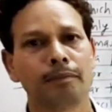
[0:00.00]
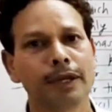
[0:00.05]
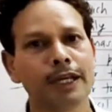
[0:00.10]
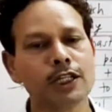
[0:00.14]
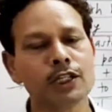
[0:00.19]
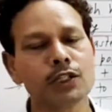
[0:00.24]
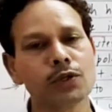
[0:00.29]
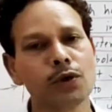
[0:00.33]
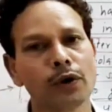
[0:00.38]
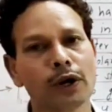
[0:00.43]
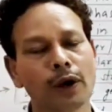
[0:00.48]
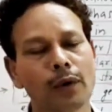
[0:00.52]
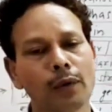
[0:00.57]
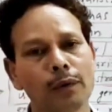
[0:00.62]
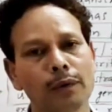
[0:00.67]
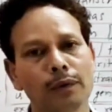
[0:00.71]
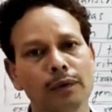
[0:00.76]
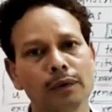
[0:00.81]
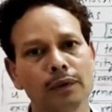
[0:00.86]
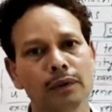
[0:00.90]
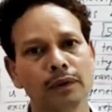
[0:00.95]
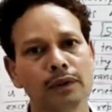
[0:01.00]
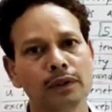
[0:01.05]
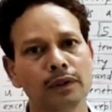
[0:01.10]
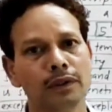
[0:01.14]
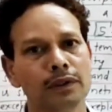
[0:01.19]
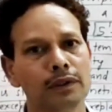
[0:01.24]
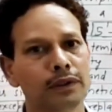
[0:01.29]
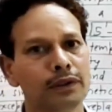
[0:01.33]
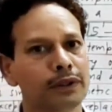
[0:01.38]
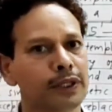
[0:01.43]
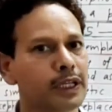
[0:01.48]
please note down.
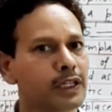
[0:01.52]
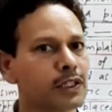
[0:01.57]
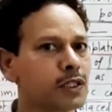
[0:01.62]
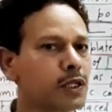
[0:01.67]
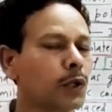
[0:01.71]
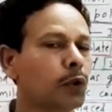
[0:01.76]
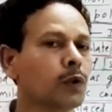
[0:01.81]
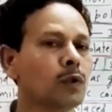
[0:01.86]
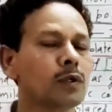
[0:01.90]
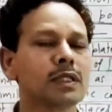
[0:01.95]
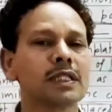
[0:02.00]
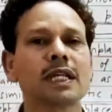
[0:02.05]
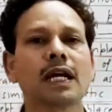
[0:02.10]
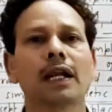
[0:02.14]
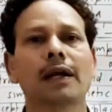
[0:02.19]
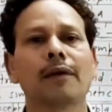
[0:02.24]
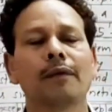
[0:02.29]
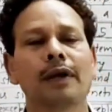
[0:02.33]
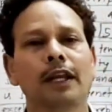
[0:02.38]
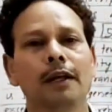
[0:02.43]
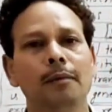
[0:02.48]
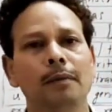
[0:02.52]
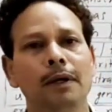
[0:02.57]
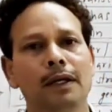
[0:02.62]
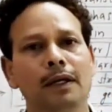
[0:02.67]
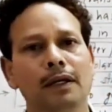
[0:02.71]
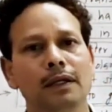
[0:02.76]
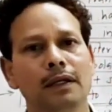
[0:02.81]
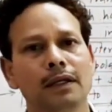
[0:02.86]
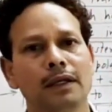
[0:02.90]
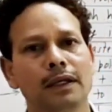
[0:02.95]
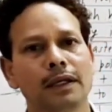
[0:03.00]
These notes are available
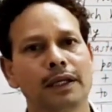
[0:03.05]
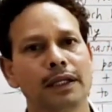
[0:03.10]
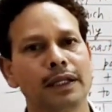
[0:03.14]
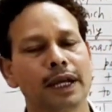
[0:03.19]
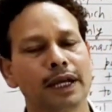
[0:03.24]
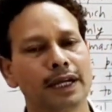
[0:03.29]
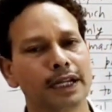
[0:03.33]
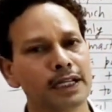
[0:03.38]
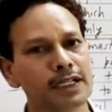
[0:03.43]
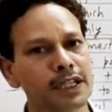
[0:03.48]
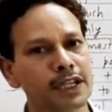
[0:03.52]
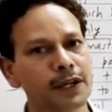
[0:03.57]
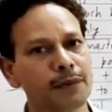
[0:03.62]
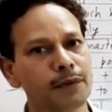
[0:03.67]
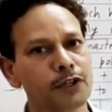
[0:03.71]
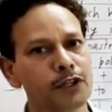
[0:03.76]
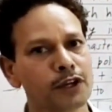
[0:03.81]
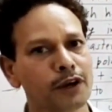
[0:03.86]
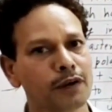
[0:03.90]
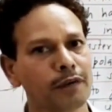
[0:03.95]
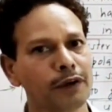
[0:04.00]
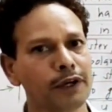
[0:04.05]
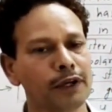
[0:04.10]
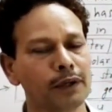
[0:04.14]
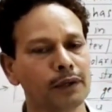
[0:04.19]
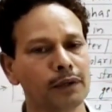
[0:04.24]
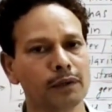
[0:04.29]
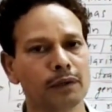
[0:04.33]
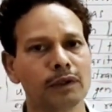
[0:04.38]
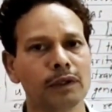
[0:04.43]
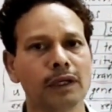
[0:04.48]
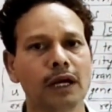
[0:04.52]
in the description of
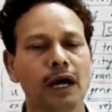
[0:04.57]
video.